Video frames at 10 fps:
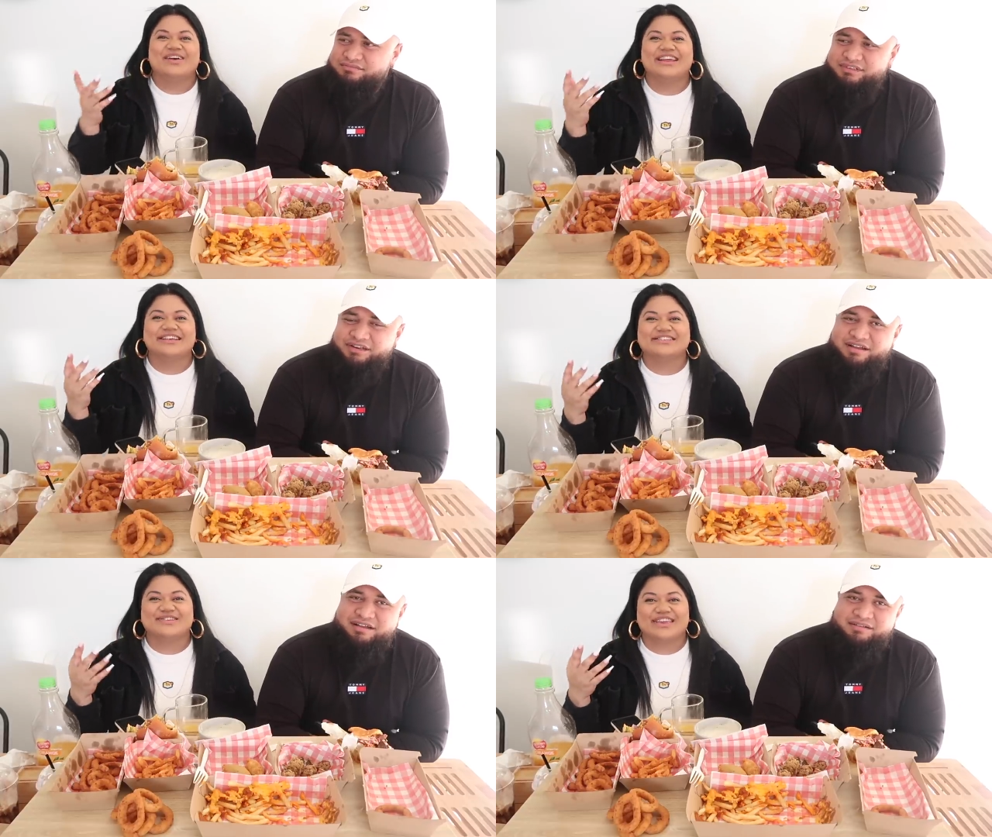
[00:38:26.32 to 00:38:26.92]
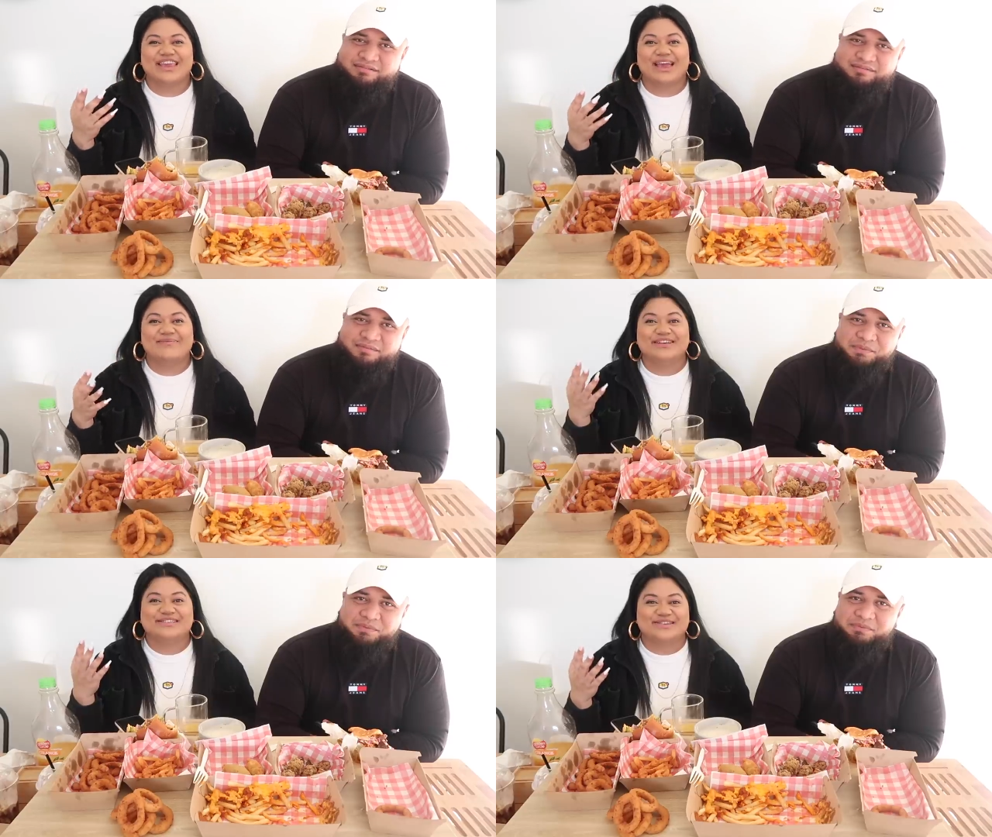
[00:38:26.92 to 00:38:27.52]
Speaker 1: when he's looking at
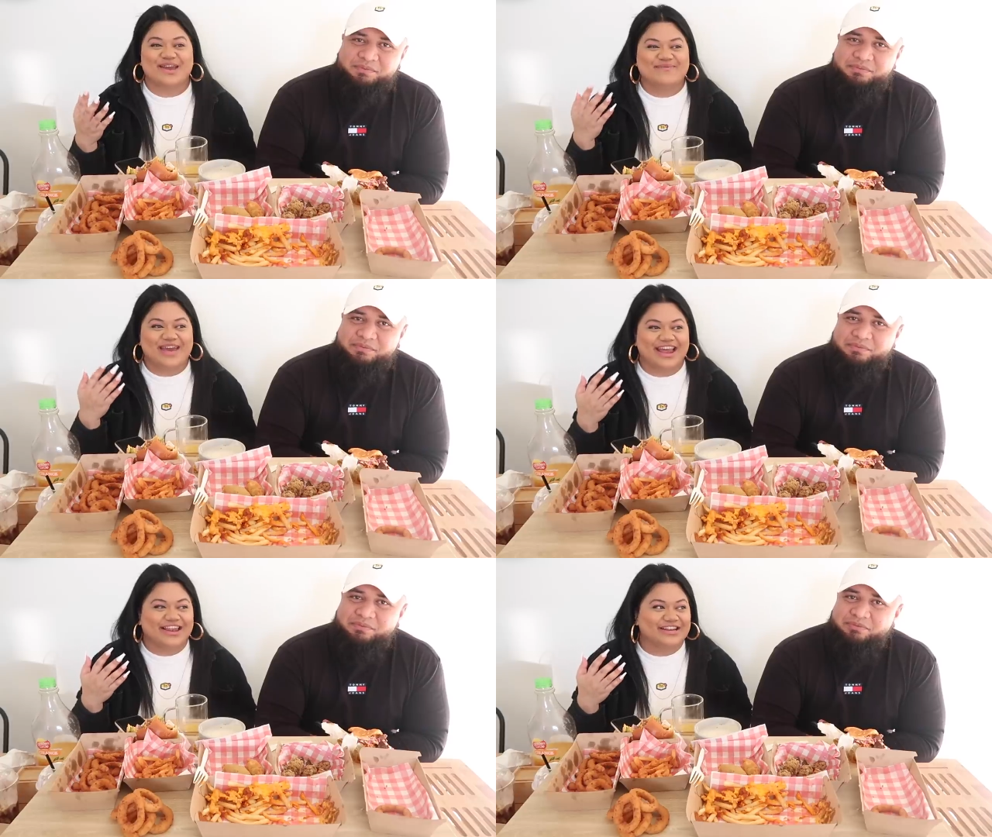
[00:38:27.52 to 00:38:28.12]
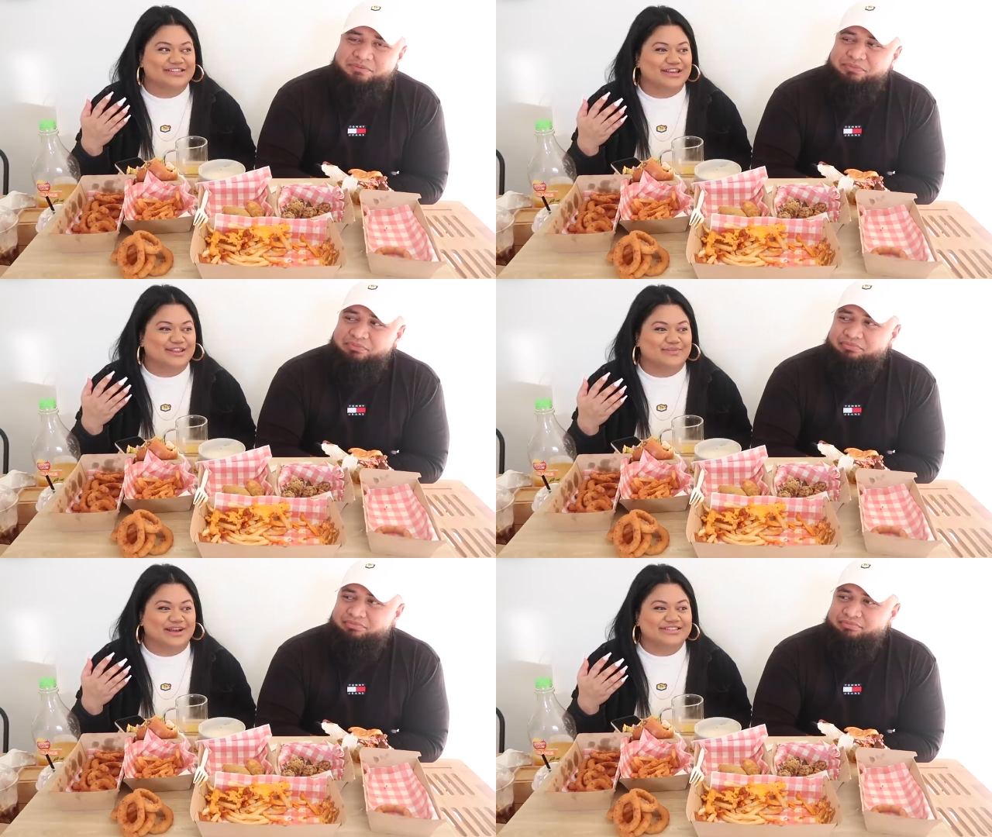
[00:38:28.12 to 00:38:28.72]
me so mad, like Jake
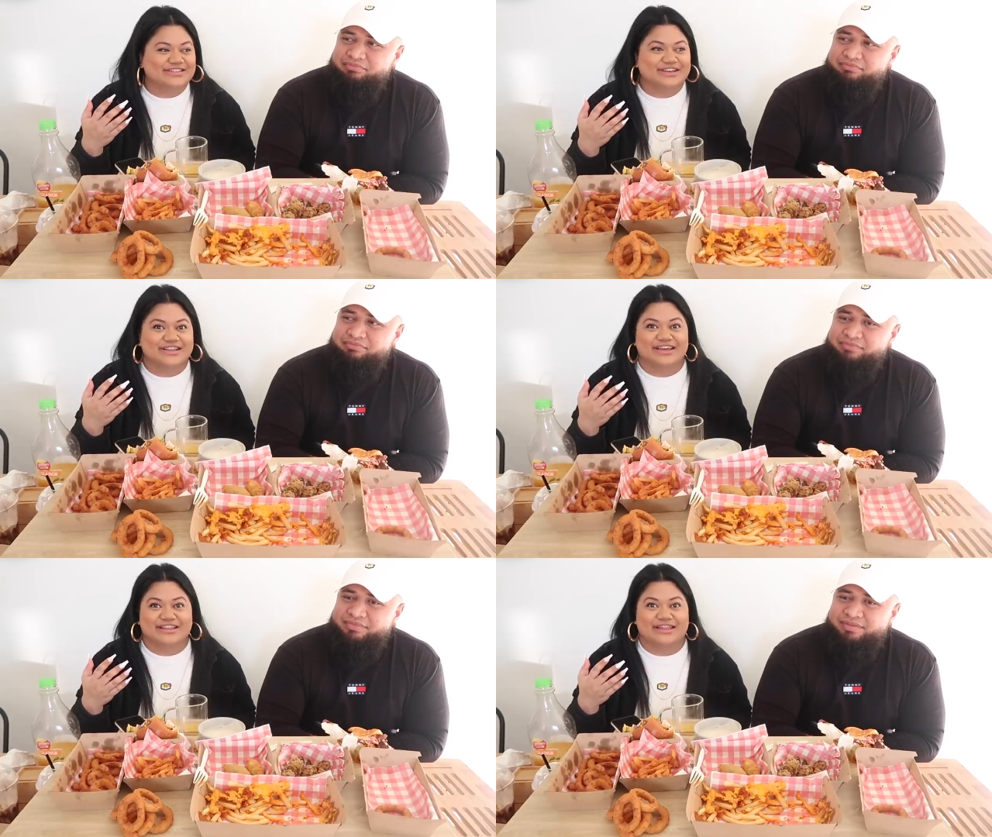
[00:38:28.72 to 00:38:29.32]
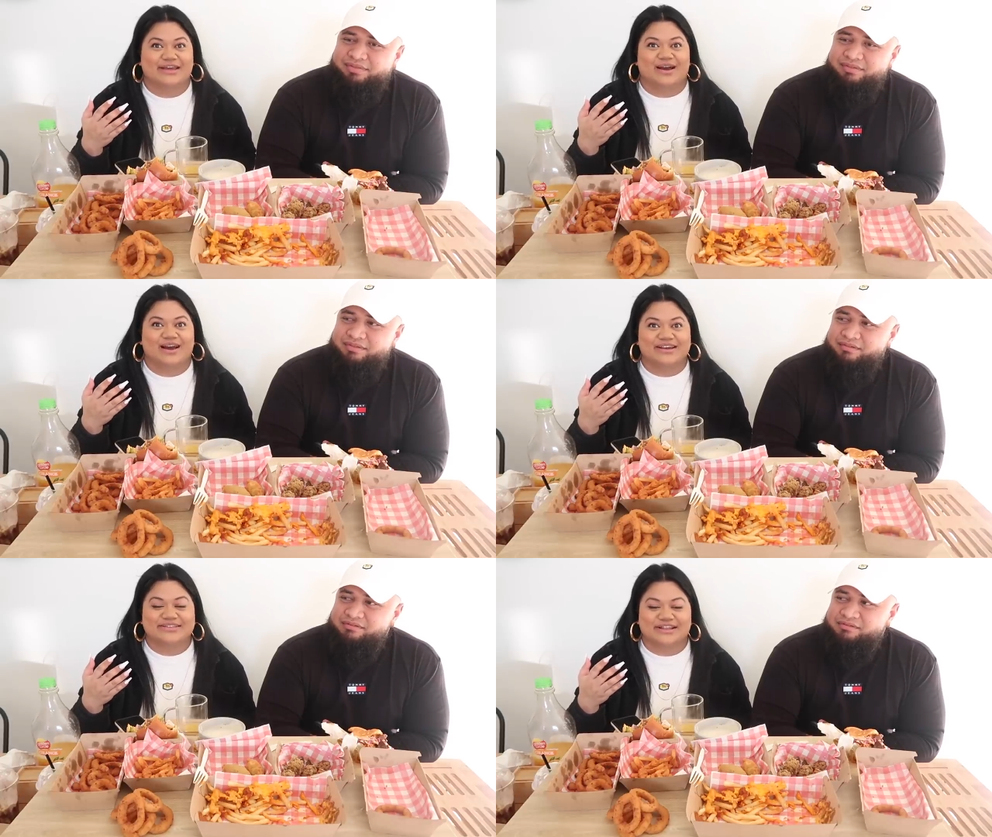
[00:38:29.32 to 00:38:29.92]
the Muss, you know, like their
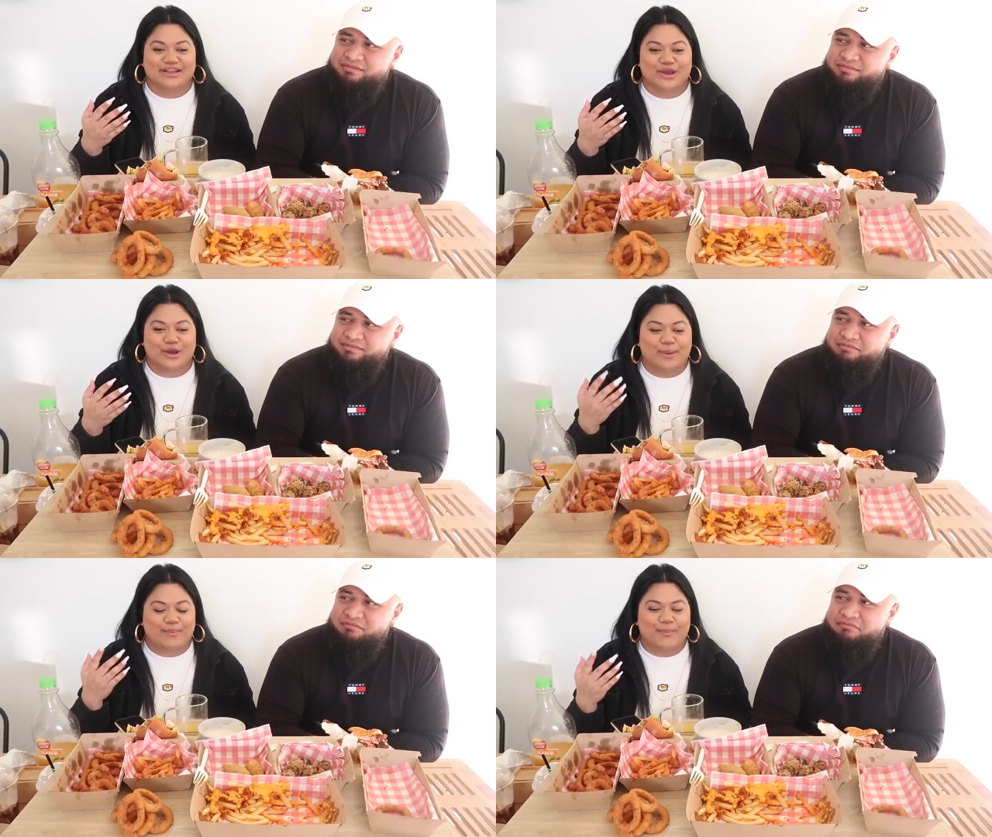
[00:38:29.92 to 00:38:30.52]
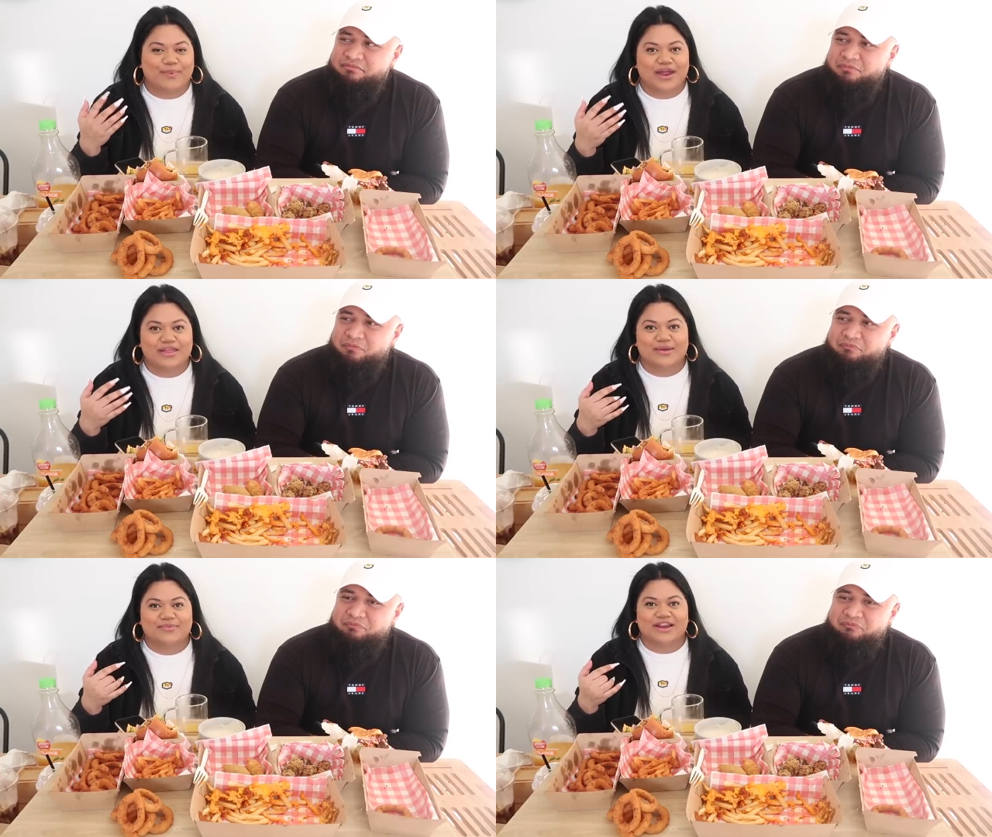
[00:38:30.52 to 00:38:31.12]
eyes are like gonna pop out
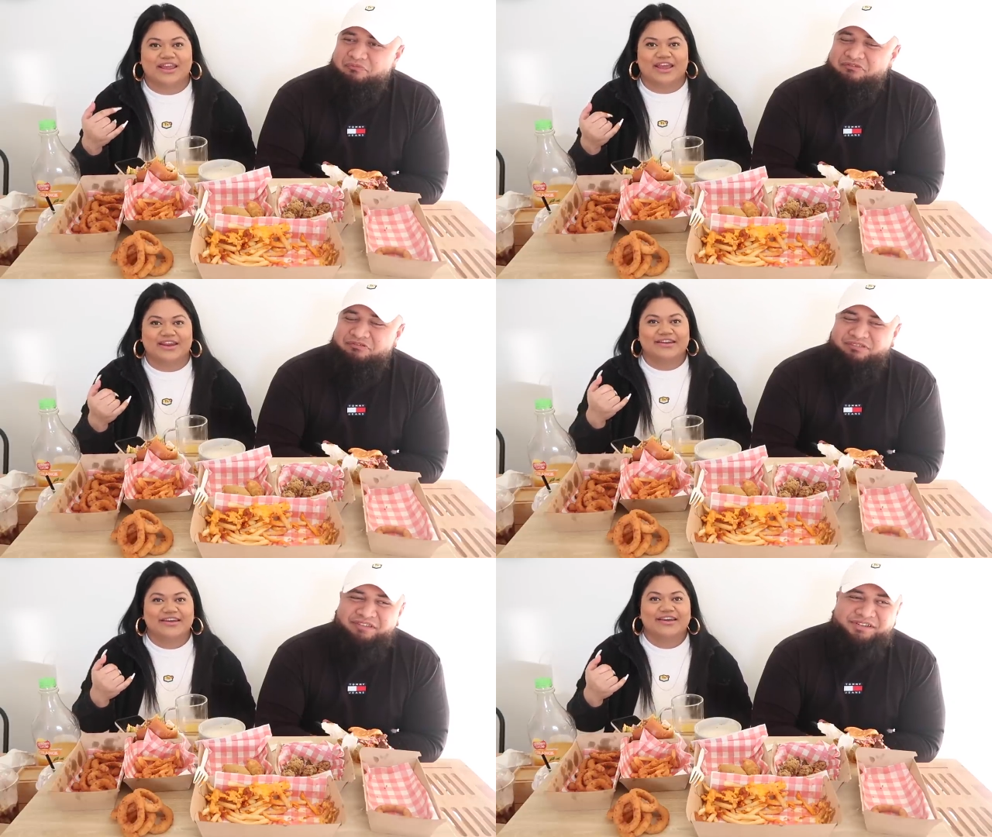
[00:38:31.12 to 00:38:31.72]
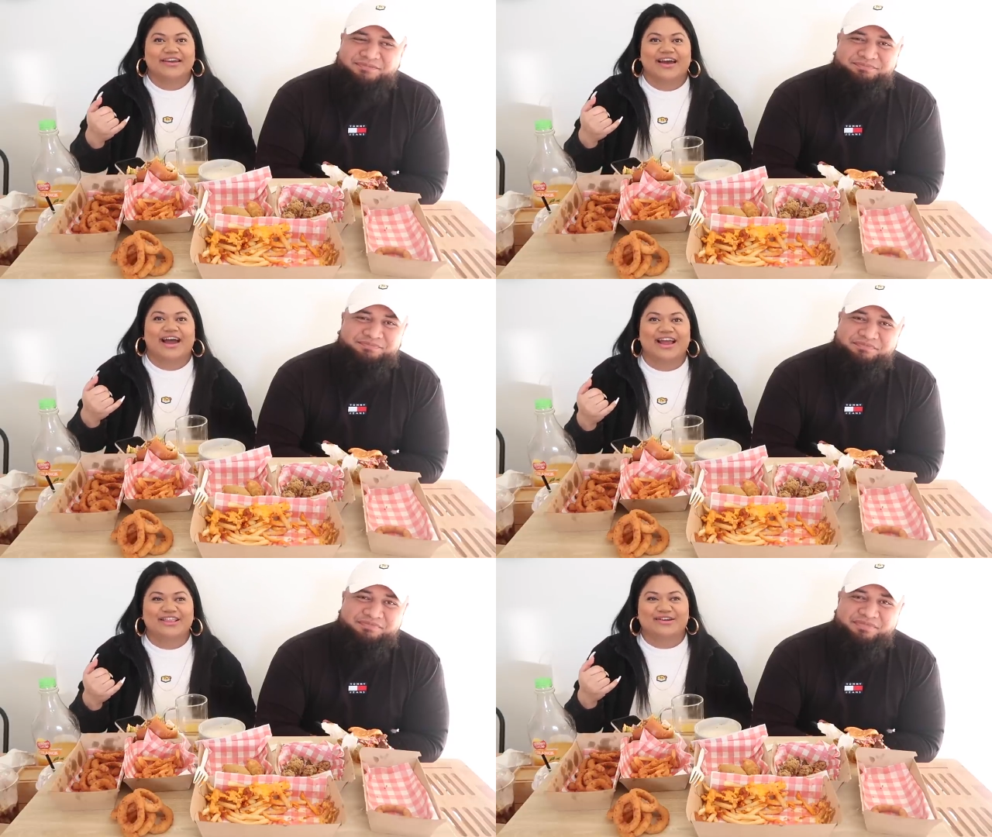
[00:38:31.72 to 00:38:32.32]
of their bloody head. I